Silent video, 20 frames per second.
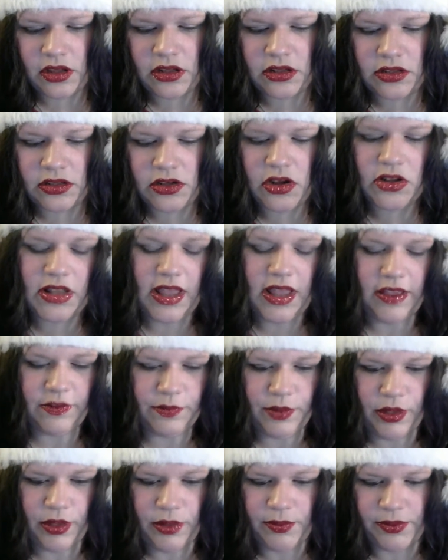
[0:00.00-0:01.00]
not life
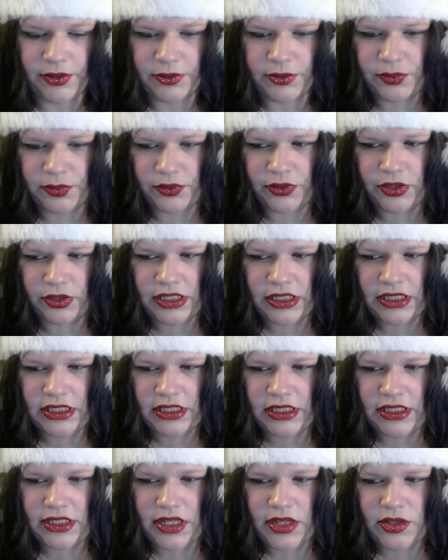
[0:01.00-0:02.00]
purpose, but
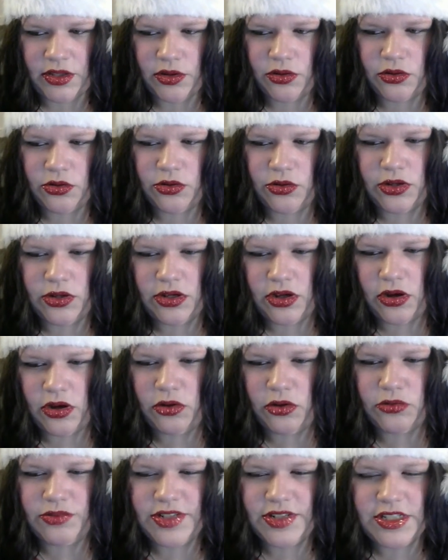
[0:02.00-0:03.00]
your
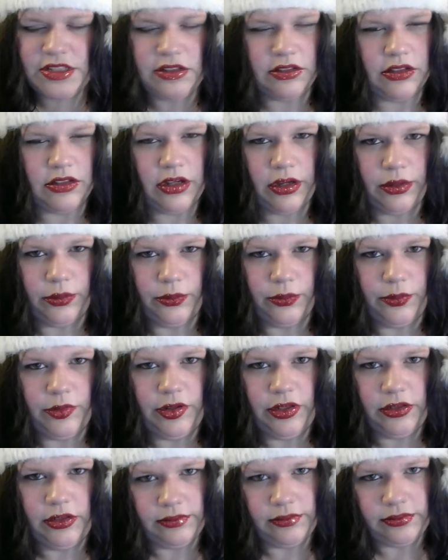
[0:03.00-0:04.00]
original
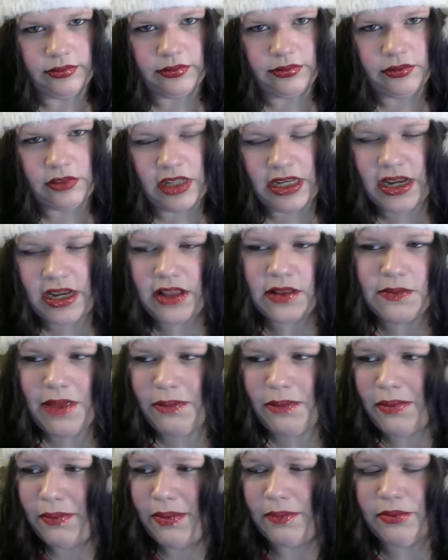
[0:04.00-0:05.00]
code. And now there may
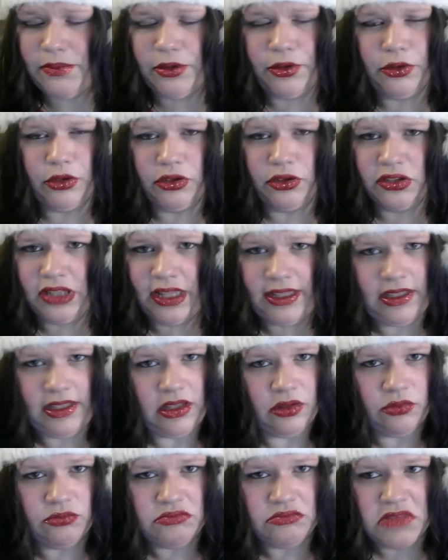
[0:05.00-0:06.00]
be people who look like
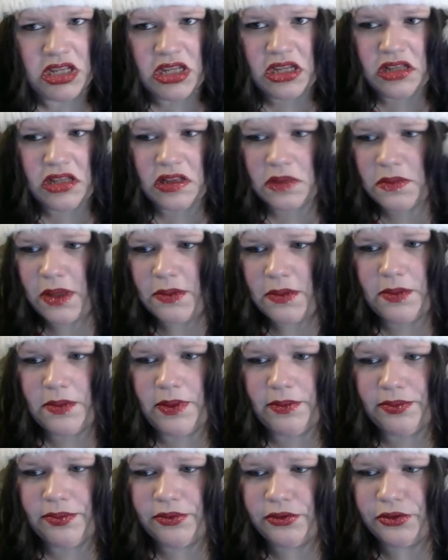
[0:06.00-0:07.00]
you. There may be
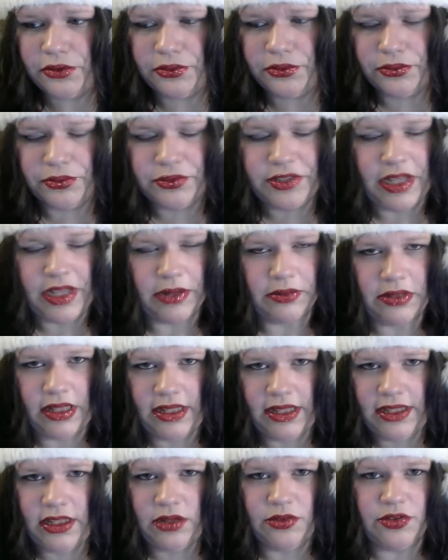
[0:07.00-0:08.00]
people who sound
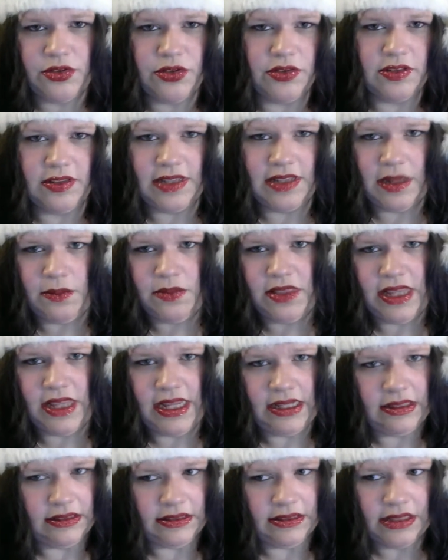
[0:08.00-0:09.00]
like you, do the same
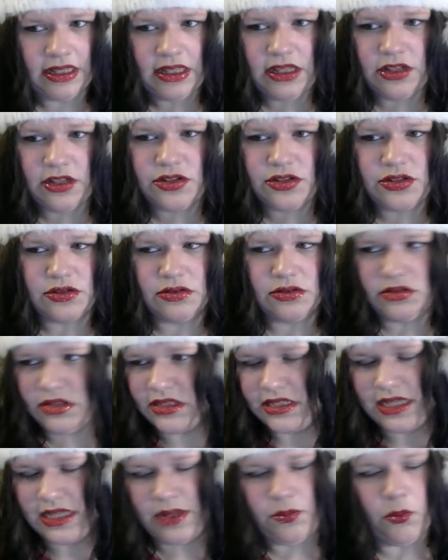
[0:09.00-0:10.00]
things, talk the
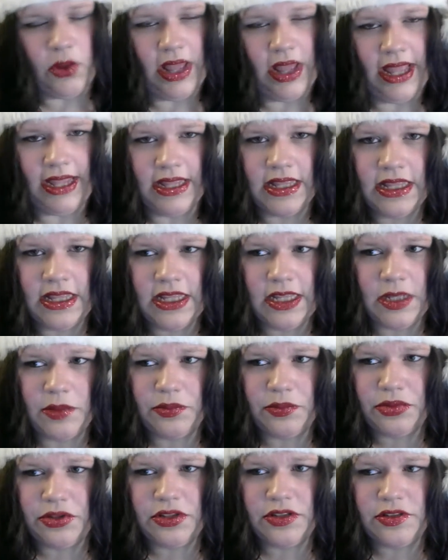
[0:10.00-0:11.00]
same way.
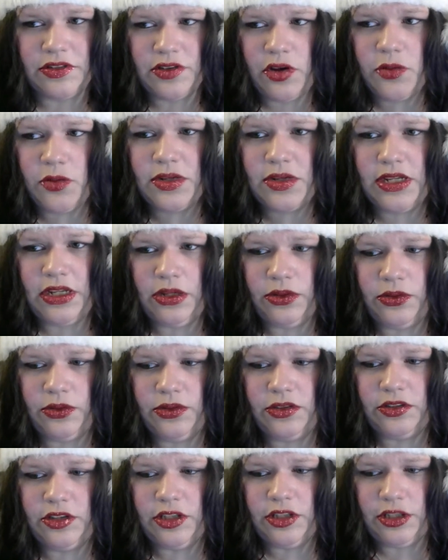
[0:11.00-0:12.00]
But there's nobody who
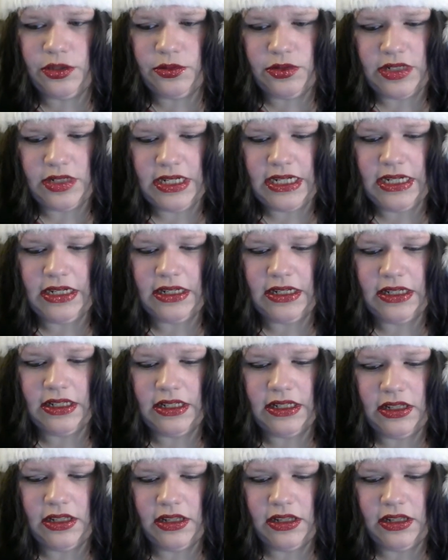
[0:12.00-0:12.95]
is the unique